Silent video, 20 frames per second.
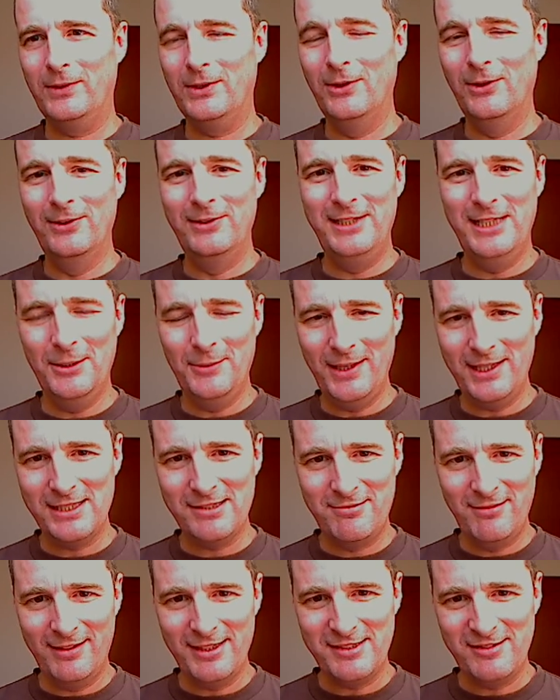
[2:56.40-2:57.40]
audio
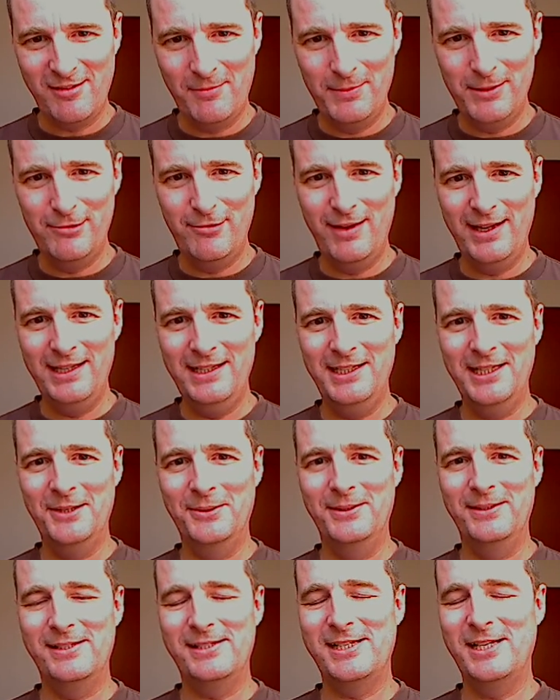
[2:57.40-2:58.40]
extracts from the
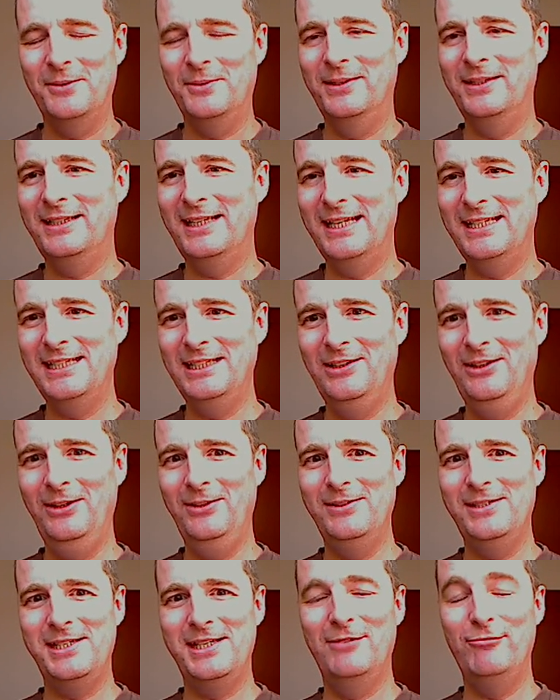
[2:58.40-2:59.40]
radio and so on, getting
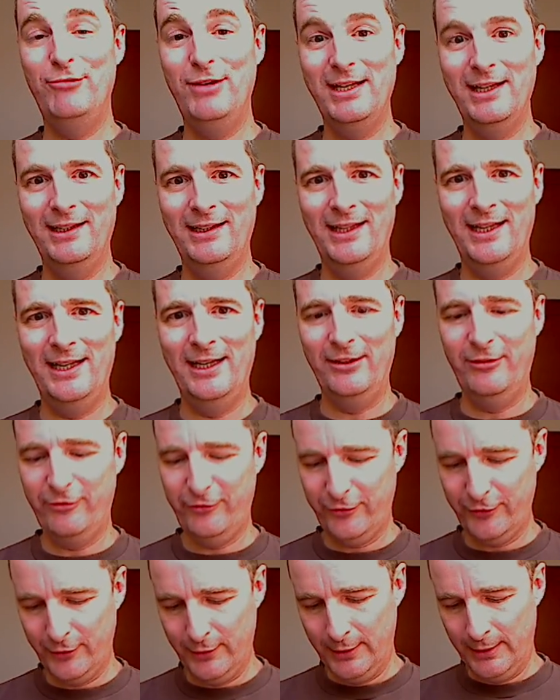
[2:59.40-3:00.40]
used to real
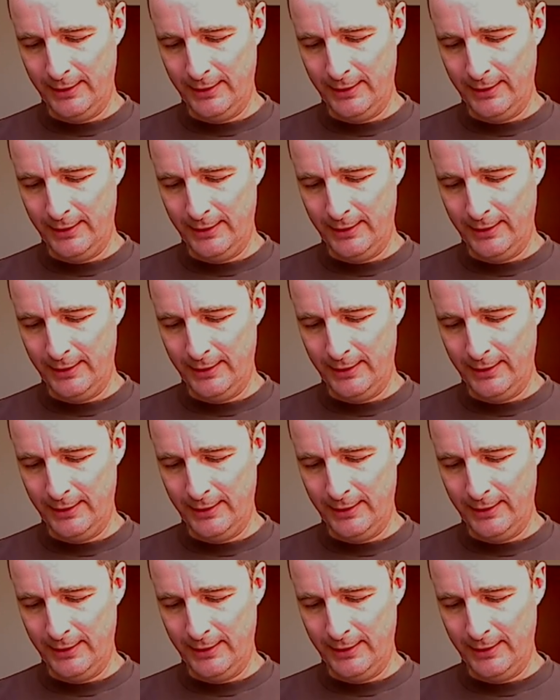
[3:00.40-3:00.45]
life.